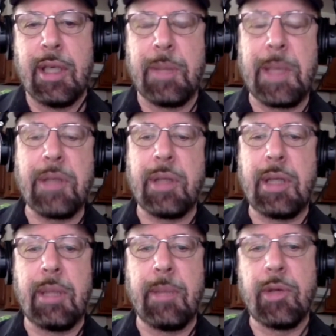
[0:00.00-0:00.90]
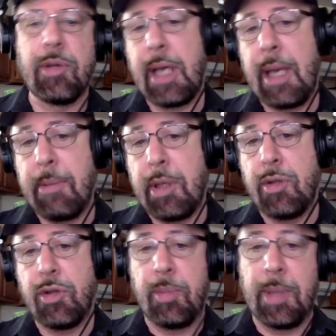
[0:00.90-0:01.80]
especially the most time
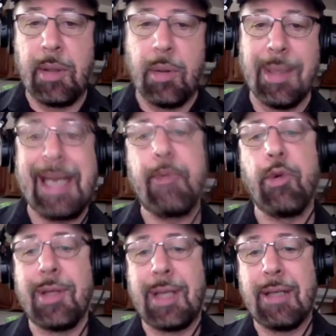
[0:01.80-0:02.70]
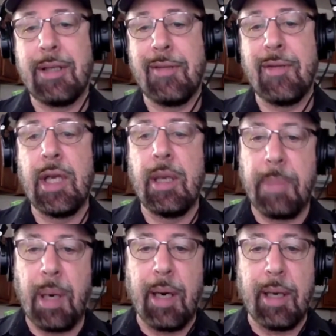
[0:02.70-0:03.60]
consuming or labor intensive
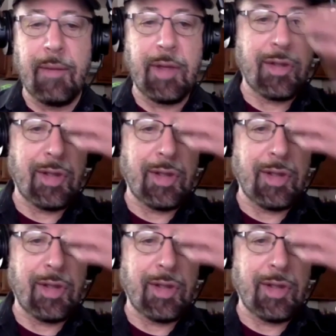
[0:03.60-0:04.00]
part of